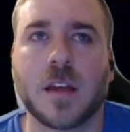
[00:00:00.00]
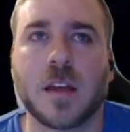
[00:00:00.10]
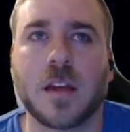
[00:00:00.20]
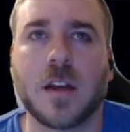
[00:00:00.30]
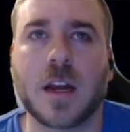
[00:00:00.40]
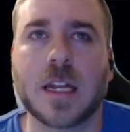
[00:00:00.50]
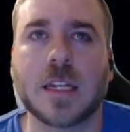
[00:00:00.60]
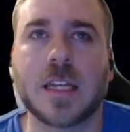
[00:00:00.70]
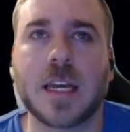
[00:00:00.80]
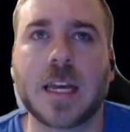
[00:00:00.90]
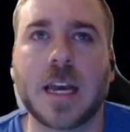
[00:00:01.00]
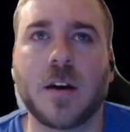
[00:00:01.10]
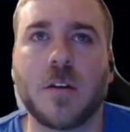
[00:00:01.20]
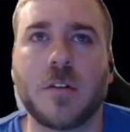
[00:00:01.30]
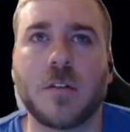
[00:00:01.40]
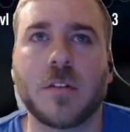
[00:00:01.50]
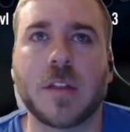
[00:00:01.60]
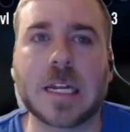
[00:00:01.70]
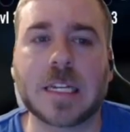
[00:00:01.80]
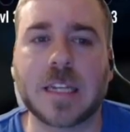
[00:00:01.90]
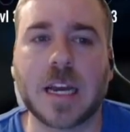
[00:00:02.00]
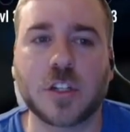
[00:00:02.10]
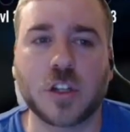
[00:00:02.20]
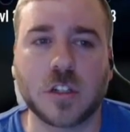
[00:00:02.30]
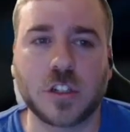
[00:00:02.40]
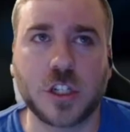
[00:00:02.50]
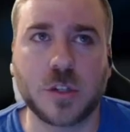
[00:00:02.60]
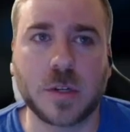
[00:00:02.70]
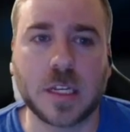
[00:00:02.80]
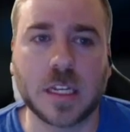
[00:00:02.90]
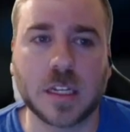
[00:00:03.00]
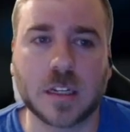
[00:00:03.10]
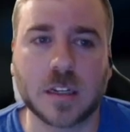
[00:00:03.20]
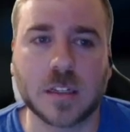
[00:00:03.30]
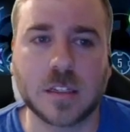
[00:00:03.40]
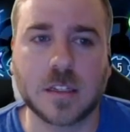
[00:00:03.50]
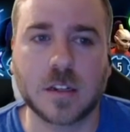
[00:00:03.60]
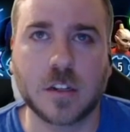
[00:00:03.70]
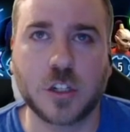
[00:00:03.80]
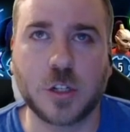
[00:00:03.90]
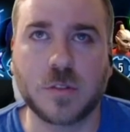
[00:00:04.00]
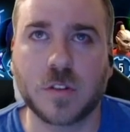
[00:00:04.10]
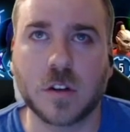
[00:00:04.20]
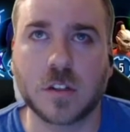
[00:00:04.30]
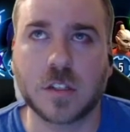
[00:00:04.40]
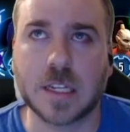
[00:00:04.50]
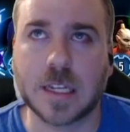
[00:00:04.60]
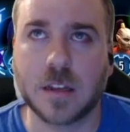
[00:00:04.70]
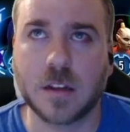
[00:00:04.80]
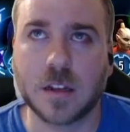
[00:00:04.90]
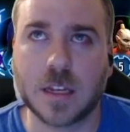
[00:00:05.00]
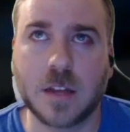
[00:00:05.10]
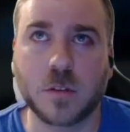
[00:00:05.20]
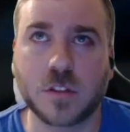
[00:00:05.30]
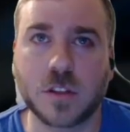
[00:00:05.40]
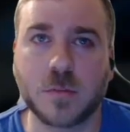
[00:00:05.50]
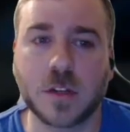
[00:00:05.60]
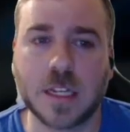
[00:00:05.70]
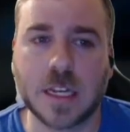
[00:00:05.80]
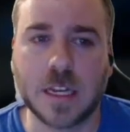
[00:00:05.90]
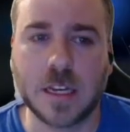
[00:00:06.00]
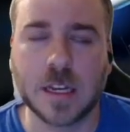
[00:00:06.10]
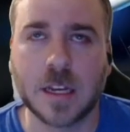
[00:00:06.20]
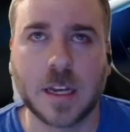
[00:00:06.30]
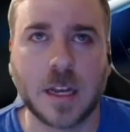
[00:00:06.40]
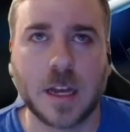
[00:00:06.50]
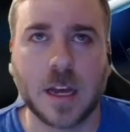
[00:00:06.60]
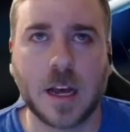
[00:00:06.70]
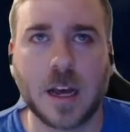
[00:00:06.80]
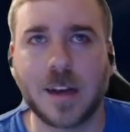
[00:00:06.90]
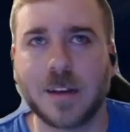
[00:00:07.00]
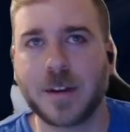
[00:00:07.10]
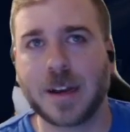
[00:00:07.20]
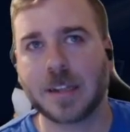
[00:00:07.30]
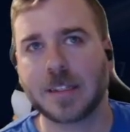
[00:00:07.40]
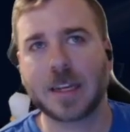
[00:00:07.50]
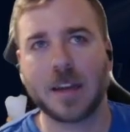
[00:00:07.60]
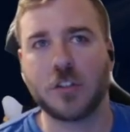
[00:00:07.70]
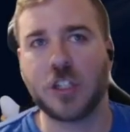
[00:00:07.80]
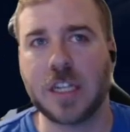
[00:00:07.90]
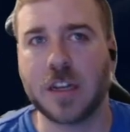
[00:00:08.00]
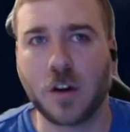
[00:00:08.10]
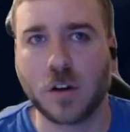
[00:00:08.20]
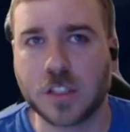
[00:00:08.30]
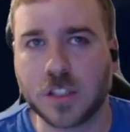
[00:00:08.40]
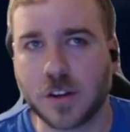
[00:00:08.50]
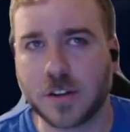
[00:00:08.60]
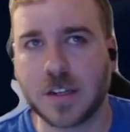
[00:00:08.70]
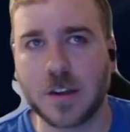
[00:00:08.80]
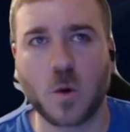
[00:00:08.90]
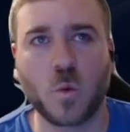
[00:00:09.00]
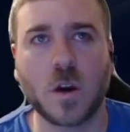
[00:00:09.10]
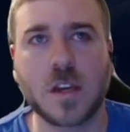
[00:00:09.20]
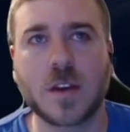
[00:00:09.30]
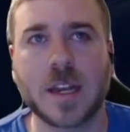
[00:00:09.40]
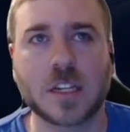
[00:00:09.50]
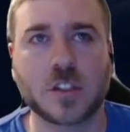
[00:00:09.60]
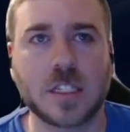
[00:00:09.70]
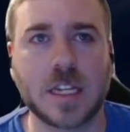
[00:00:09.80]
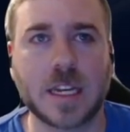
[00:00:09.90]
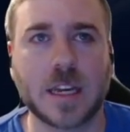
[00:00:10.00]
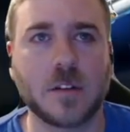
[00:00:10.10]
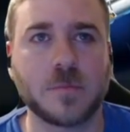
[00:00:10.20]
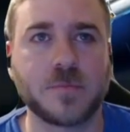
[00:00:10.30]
you're not going to take out like Dash Han Chewie because they're going to shoot first and kill someone key. You're not going to take out a GL. It's just hard to know what you can actually take out.